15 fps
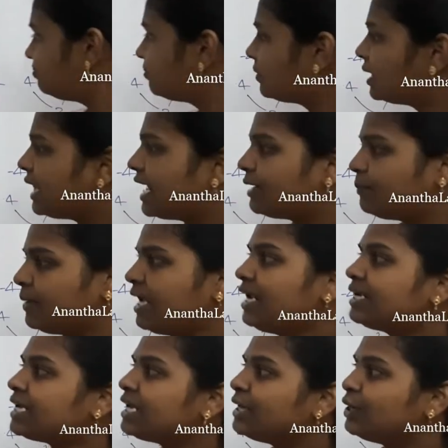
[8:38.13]
let me
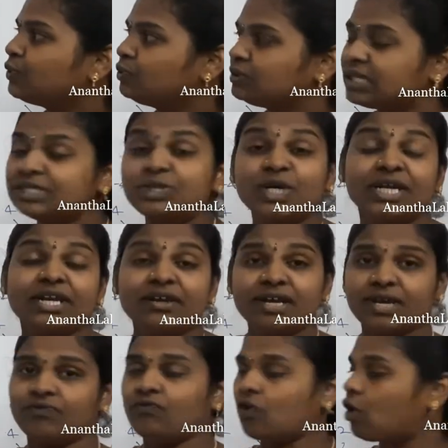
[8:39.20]
tell you the generic
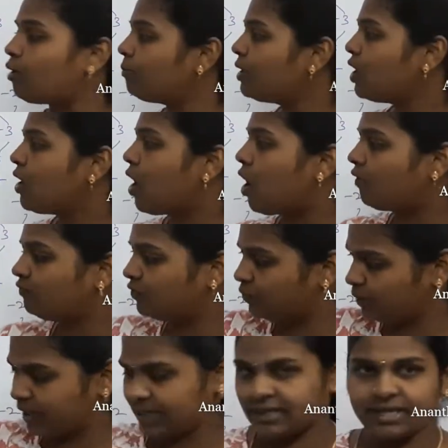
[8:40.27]
form of
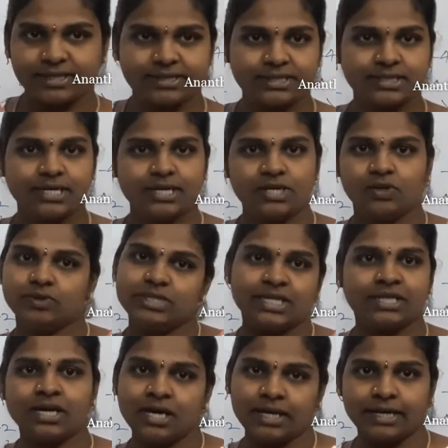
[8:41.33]
doing this using the
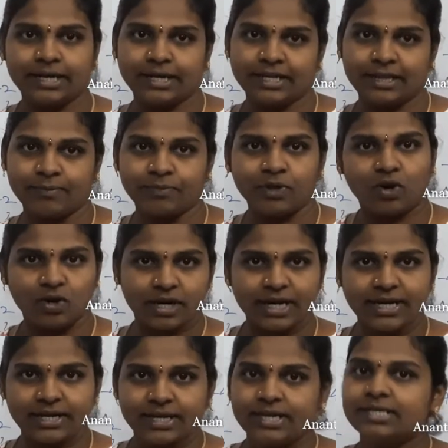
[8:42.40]
algorithm.
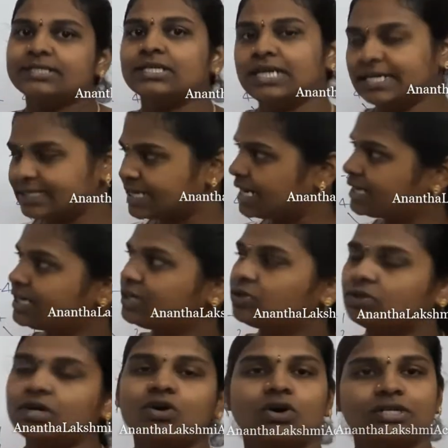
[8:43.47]
Alright, so let's get into
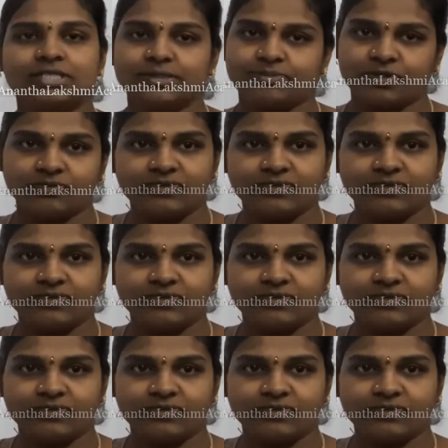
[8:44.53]
the concept of